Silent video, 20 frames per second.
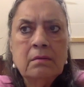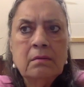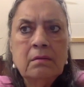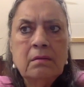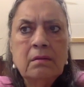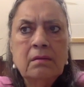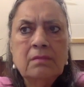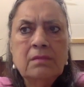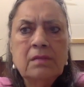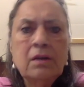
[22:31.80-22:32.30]

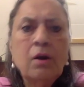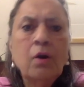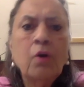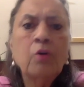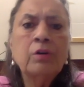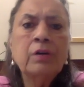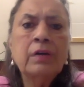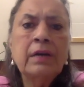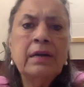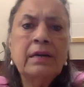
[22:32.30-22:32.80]
He said,
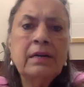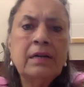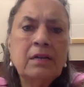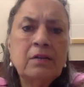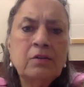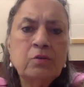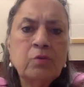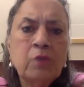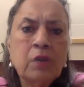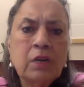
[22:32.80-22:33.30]
how can I tell
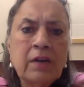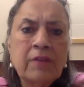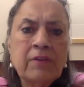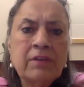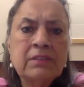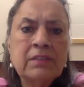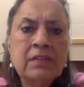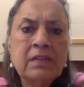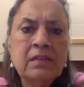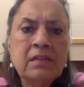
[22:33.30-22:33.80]
you what I was
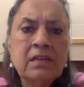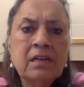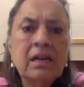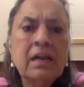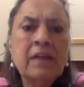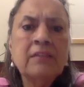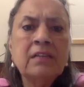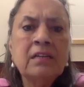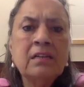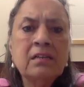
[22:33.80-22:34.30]
thinking?
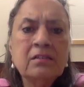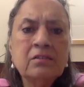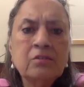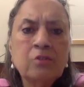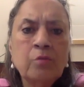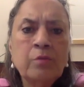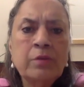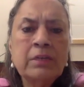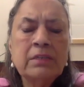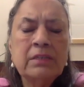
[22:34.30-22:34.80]
I think so
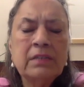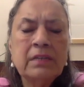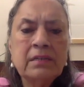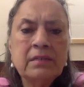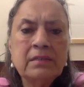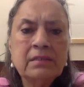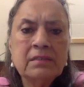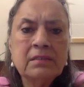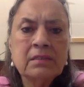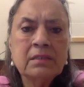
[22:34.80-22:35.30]
many
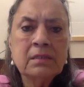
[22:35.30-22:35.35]
things.